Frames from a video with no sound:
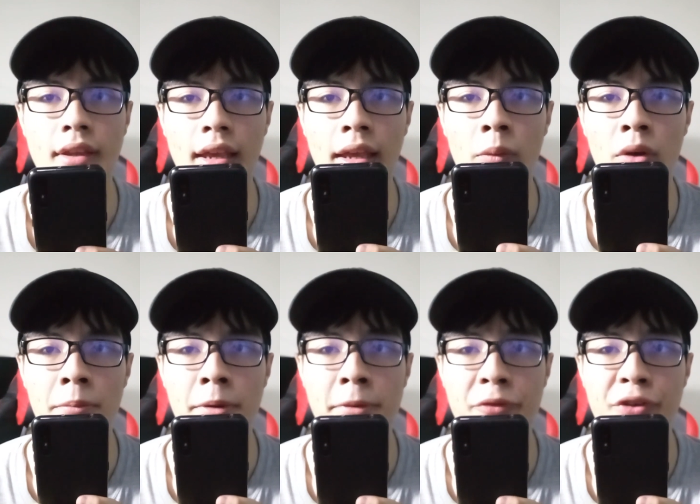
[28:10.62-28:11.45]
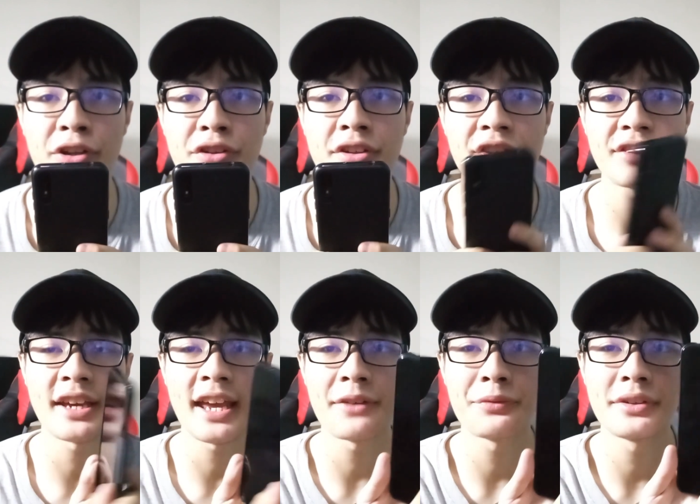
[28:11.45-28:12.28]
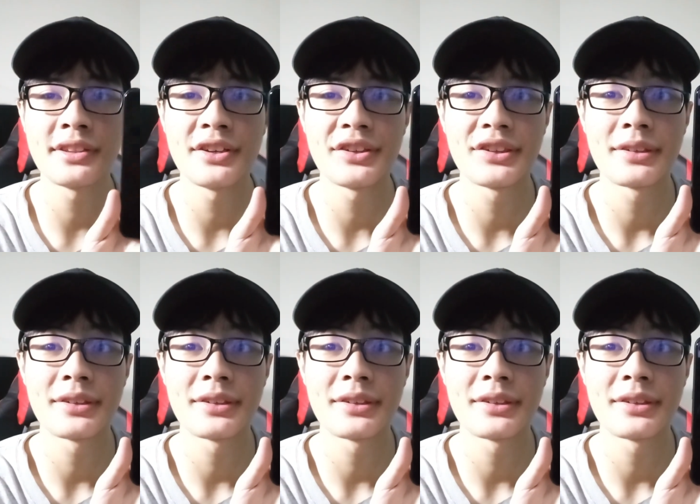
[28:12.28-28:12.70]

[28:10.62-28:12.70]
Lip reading: what about my final thoughts that I have with this?